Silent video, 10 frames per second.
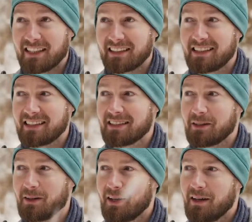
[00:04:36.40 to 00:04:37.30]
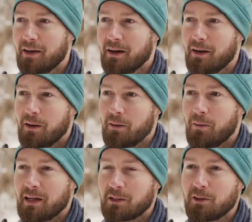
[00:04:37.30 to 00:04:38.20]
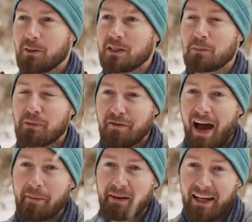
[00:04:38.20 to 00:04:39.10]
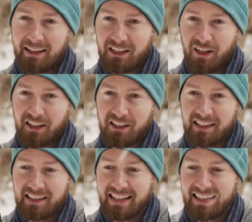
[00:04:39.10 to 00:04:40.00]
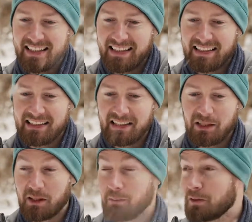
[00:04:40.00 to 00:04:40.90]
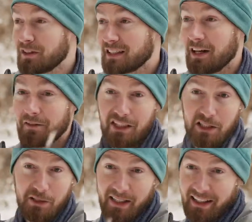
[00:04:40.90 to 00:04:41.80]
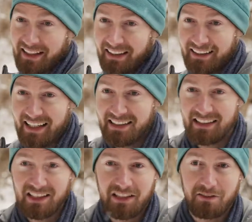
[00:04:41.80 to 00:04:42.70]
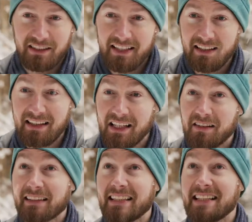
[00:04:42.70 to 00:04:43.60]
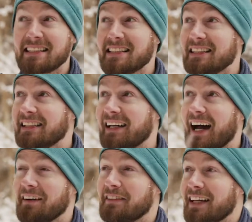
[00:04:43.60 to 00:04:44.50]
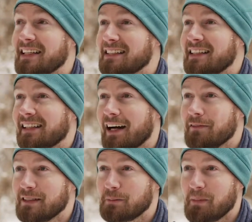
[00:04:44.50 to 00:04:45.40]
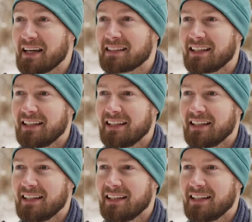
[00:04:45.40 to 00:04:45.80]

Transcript: like this. So what you do when you prefabricate construction is you can move yourself into a nice conditioned facility, or at least have a nice covered space,